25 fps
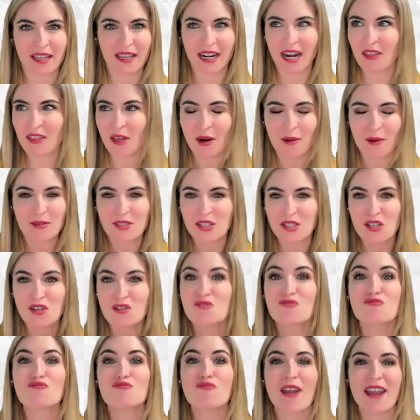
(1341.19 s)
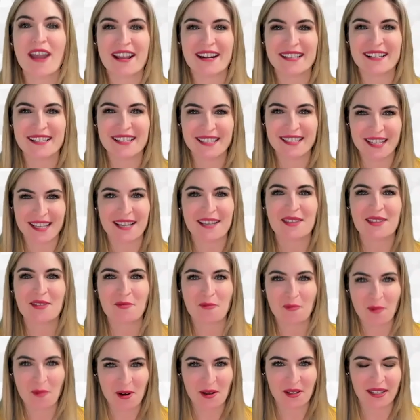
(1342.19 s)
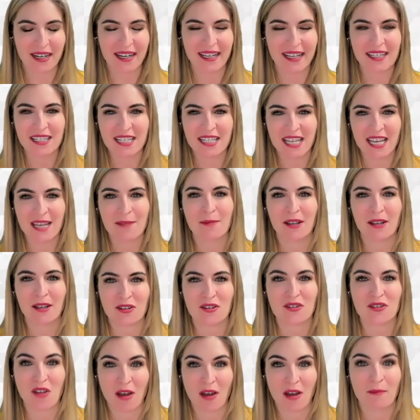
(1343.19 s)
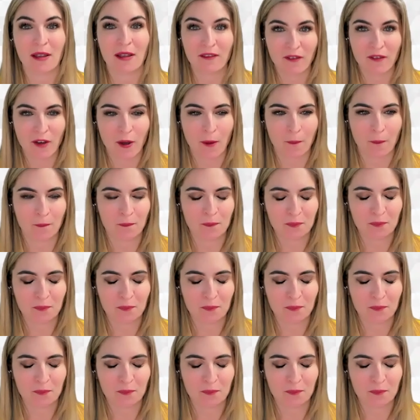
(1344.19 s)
And I thought it was the greatest thing in the world that I could take pictures on my phone.